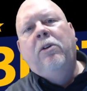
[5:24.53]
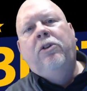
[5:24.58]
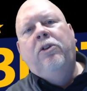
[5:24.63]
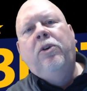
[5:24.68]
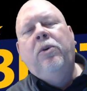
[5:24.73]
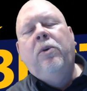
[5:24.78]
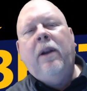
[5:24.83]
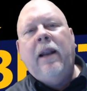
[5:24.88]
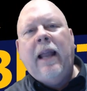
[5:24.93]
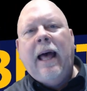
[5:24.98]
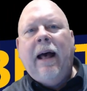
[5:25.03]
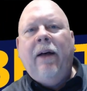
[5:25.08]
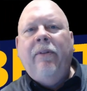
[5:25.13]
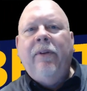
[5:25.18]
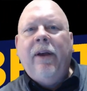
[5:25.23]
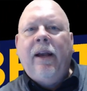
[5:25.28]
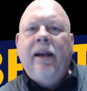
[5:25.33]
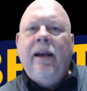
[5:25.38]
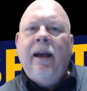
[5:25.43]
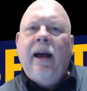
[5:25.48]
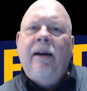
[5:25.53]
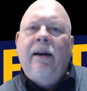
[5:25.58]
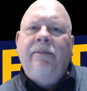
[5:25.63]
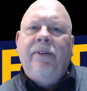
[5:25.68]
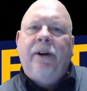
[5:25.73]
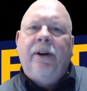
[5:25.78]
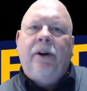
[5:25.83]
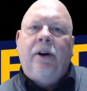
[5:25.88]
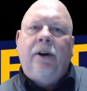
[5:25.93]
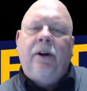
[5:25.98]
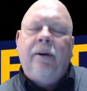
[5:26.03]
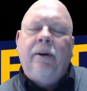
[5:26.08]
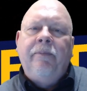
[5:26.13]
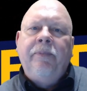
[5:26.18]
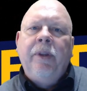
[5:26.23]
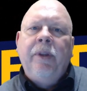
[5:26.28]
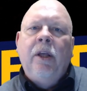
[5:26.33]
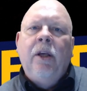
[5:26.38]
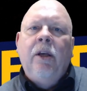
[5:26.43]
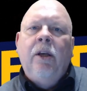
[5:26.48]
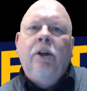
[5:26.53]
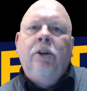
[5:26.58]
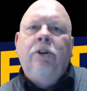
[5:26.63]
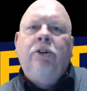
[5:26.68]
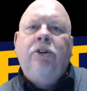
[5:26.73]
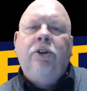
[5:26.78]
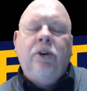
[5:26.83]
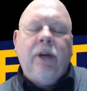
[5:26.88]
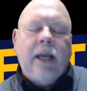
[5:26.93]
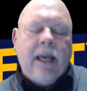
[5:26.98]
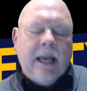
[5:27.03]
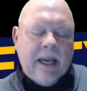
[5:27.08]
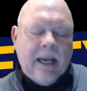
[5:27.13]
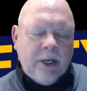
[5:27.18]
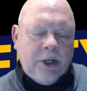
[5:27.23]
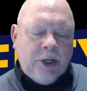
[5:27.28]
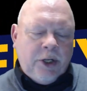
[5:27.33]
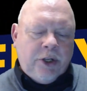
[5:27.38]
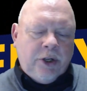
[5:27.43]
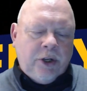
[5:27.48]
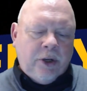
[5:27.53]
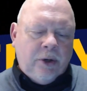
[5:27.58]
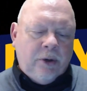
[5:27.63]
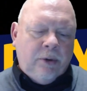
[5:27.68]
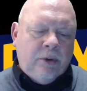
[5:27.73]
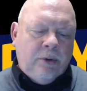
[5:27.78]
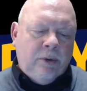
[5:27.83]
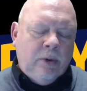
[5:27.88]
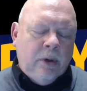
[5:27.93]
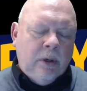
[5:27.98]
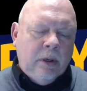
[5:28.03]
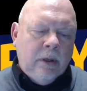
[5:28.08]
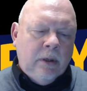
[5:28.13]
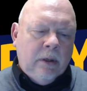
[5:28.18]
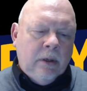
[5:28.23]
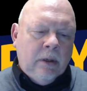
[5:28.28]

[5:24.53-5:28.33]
to allow the governor to issue